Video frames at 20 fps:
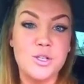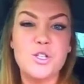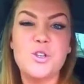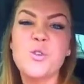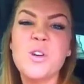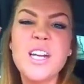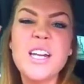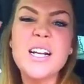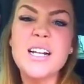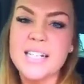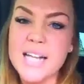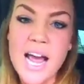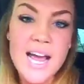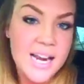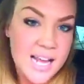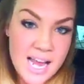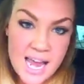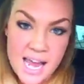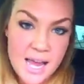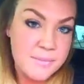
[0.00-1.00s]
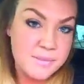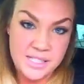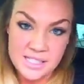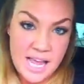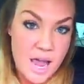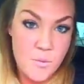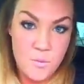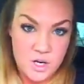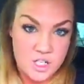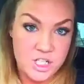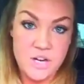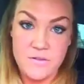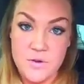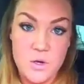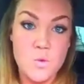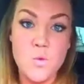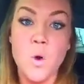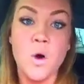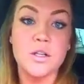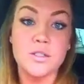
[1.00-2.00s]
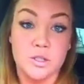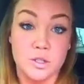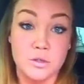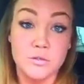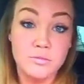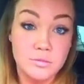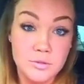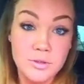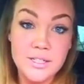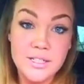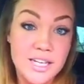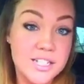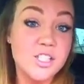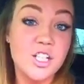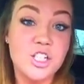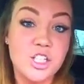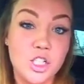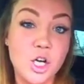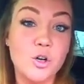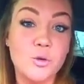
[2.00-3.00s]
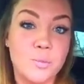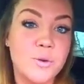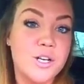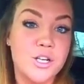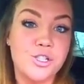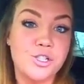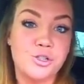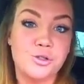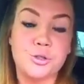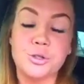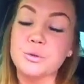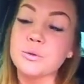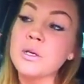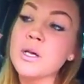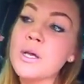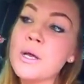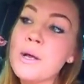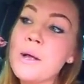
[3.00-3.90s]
you can indict a ham sandwich if you want to. It's a joke, but it's true.